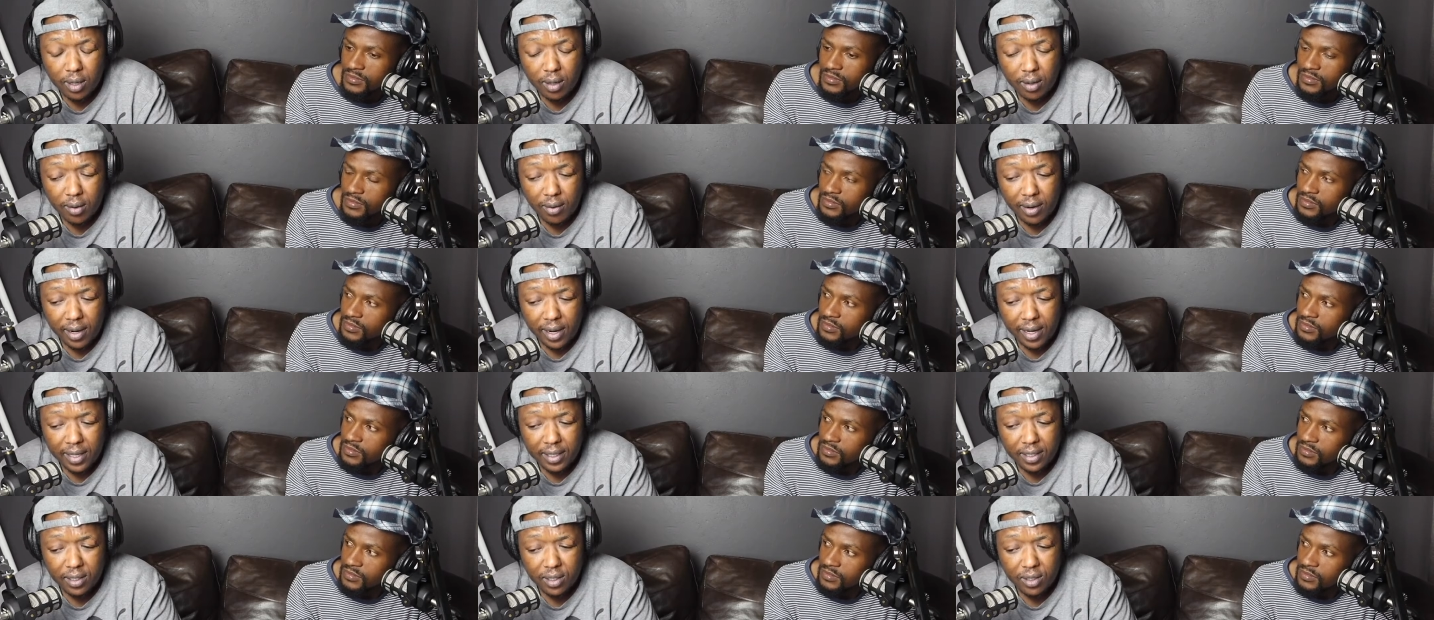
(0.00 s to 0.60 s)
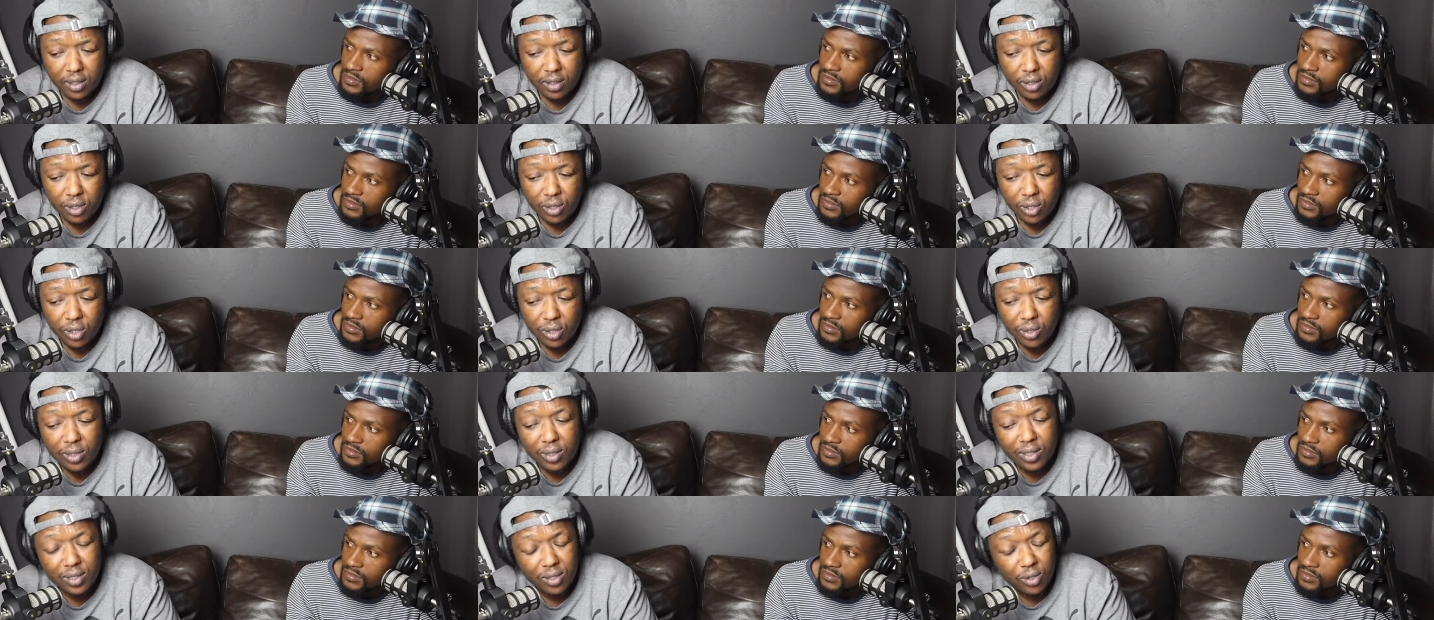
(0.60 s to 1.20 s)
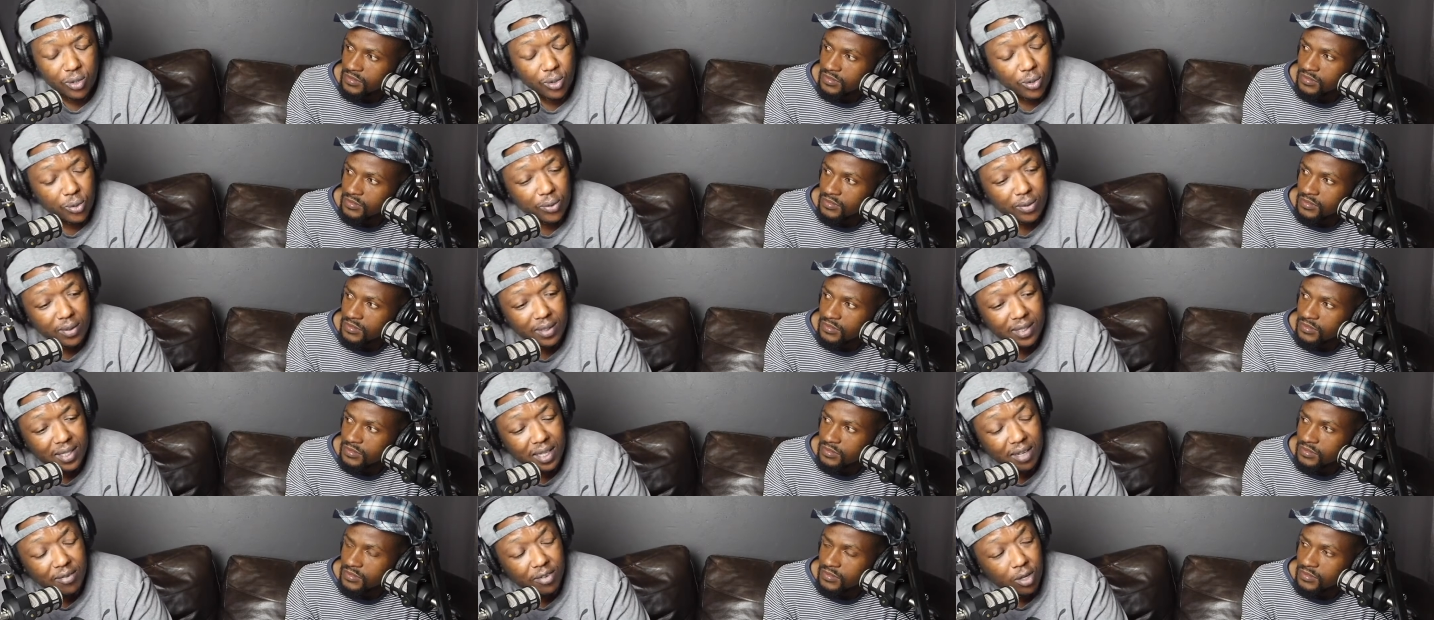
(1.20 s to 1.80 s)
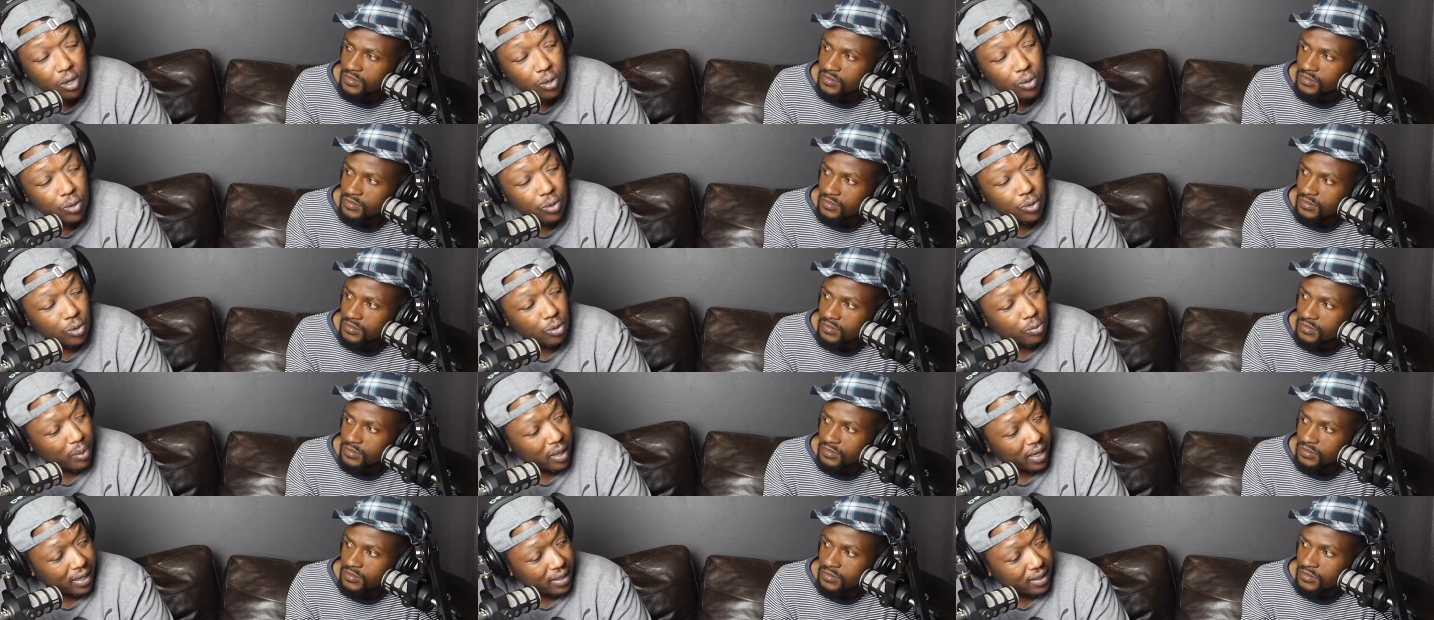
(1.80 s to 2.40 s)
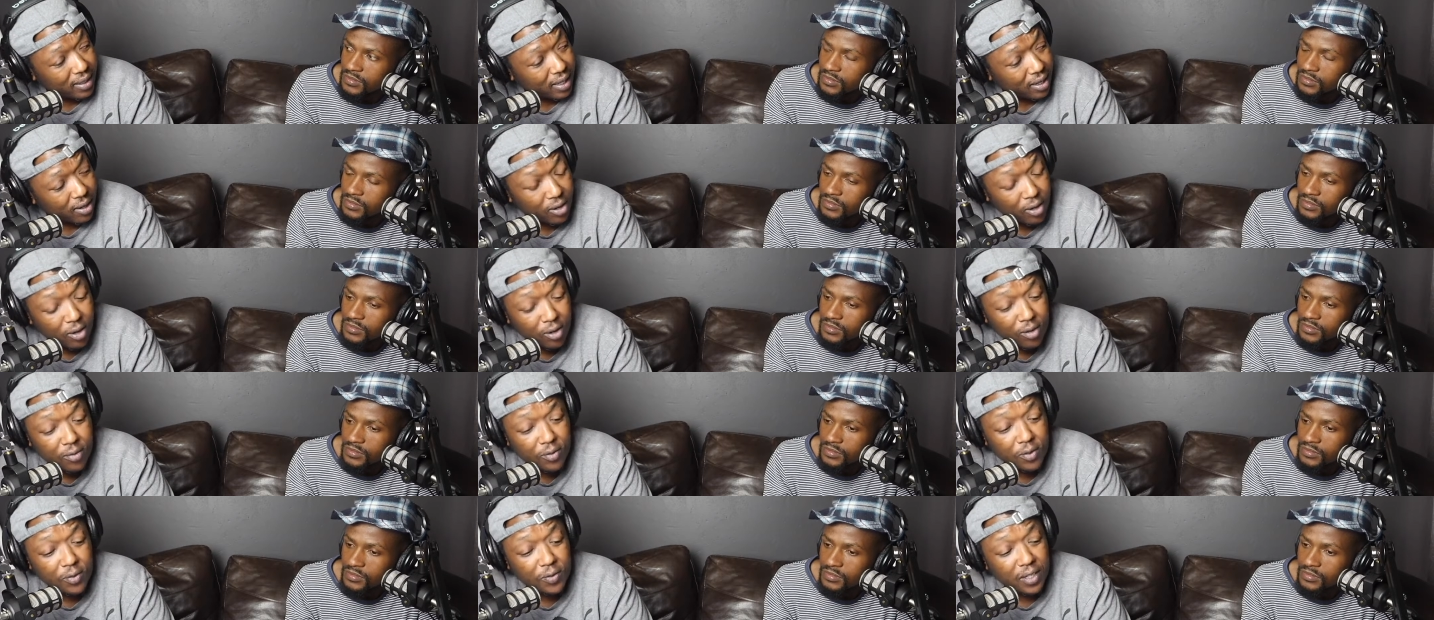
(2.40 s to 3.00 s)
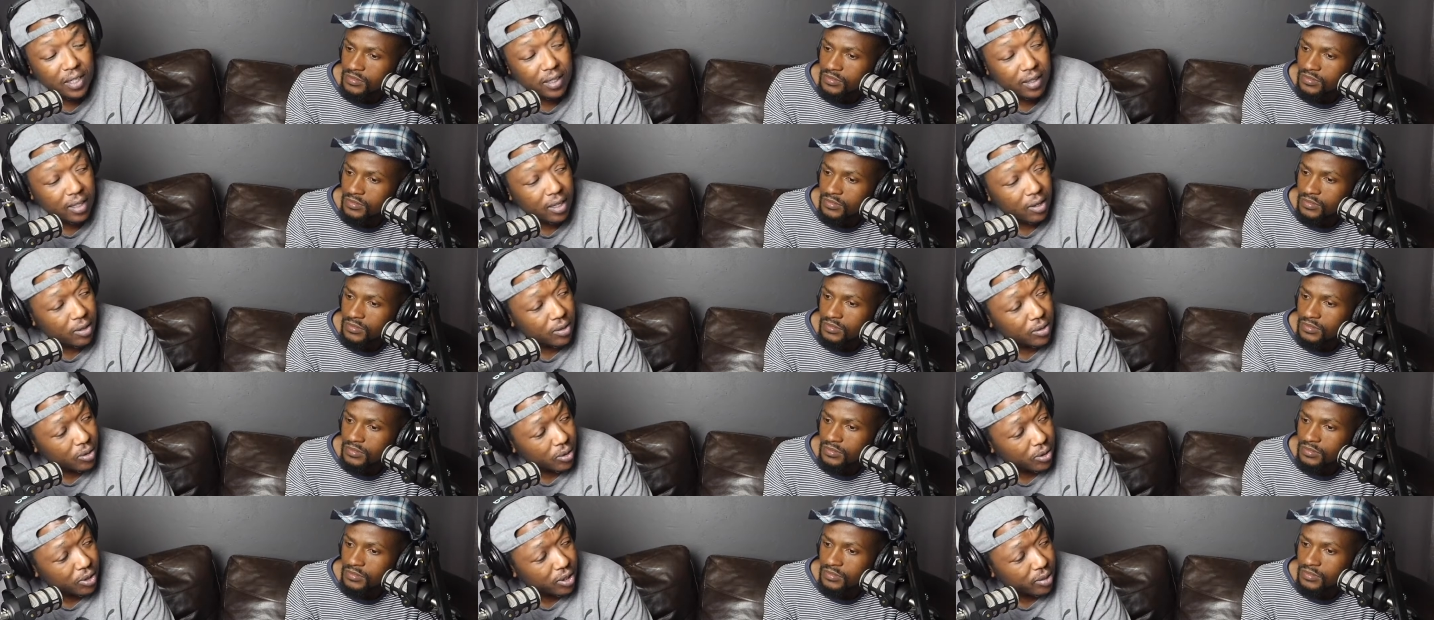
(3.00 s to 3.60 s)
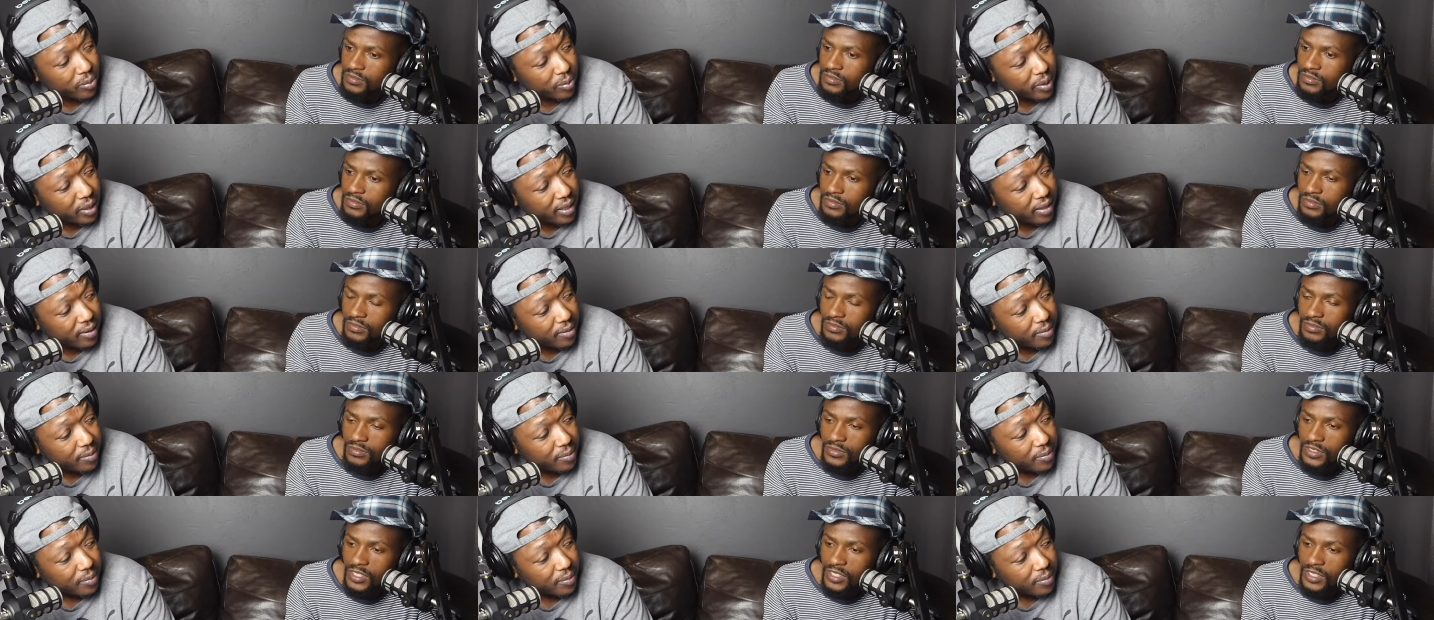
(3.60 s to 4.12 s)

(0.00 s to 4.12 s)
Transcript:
Speaker 1: right? To 702 blacks. I don't know if you've seen that on social media.